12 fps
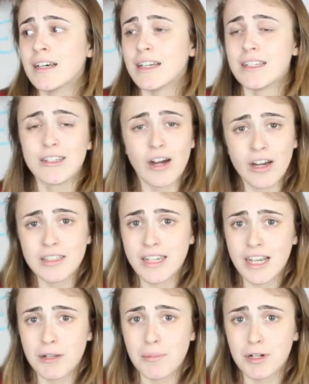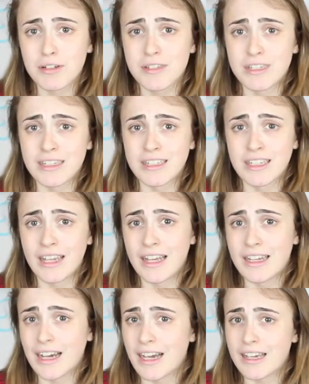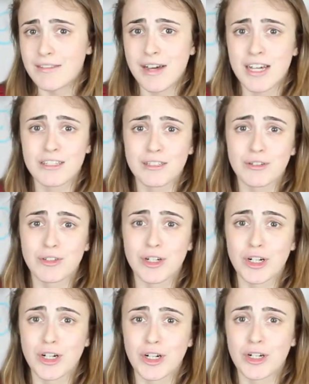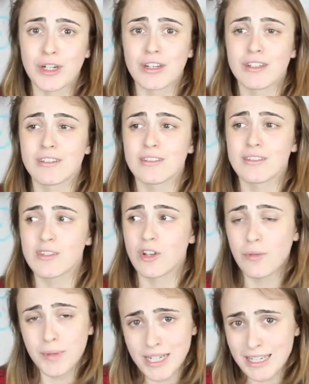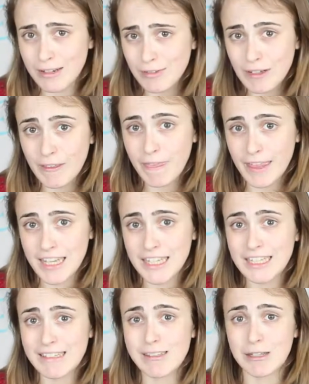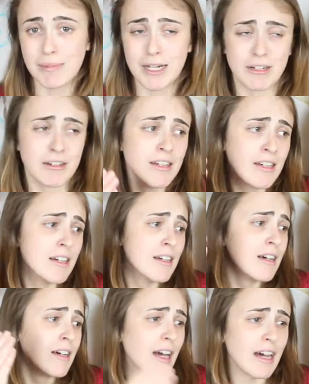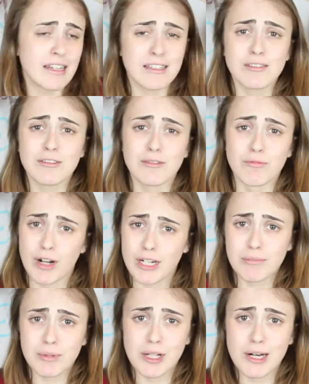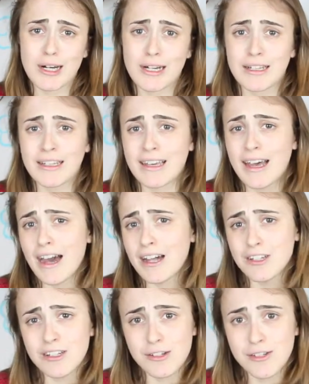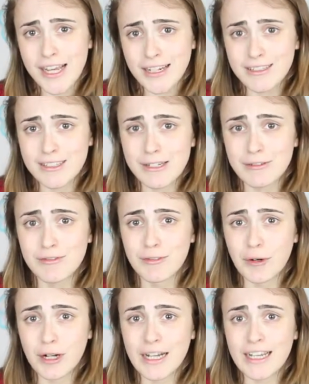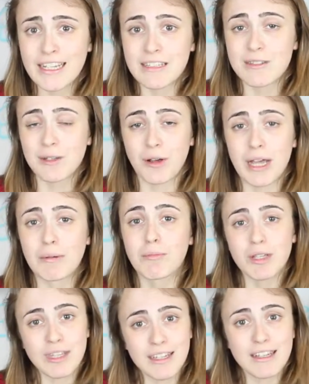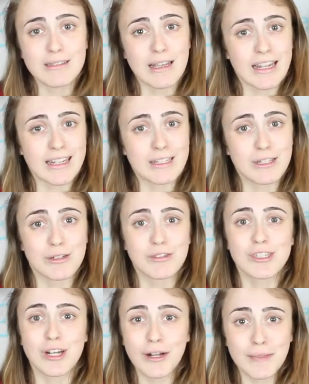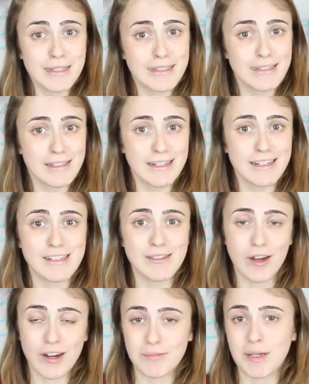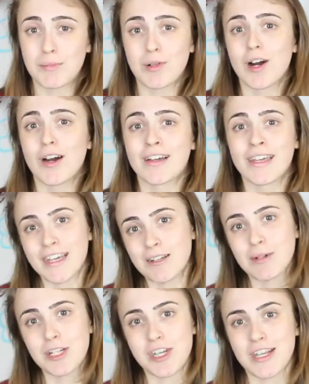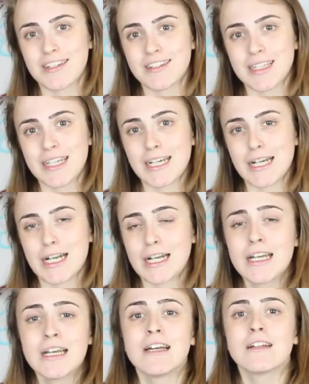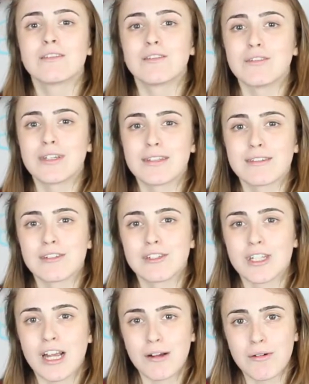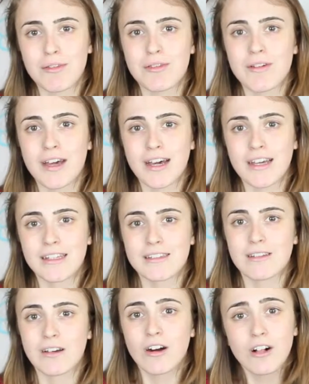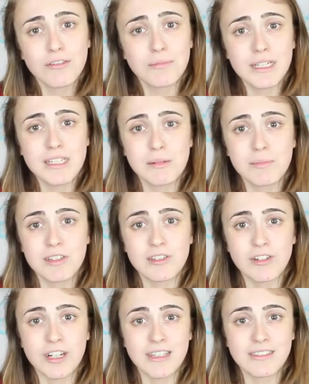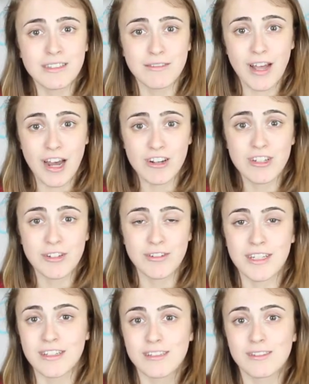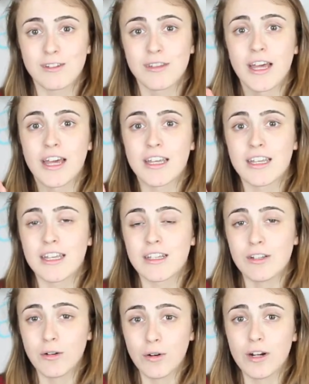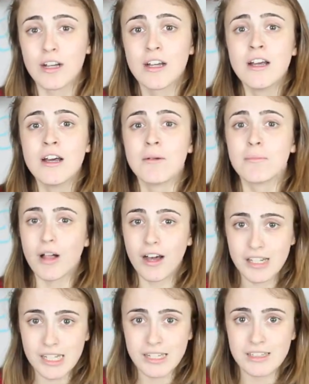a non-tech person, and I've had to learn so many different things about how to run a blog, how to do tech stuff for it, and so I'm really excited to start this series on my blog and my channel here to get to share with you guys all of my tips and tricks of how to do it so that your blogging